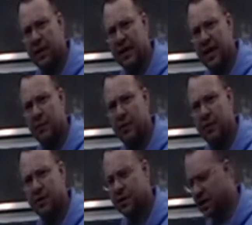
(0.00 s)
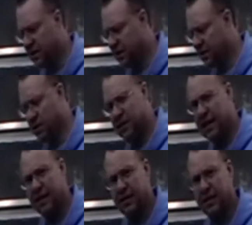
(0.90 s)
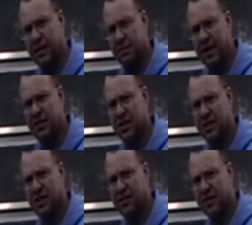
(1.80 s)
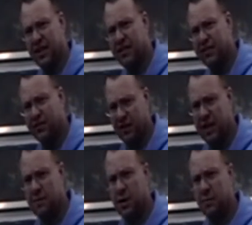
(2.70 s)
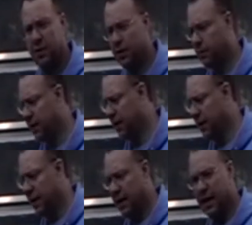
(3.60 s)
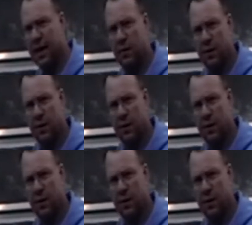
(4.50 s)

my dampeners because that match light stuff did flame up right away, and I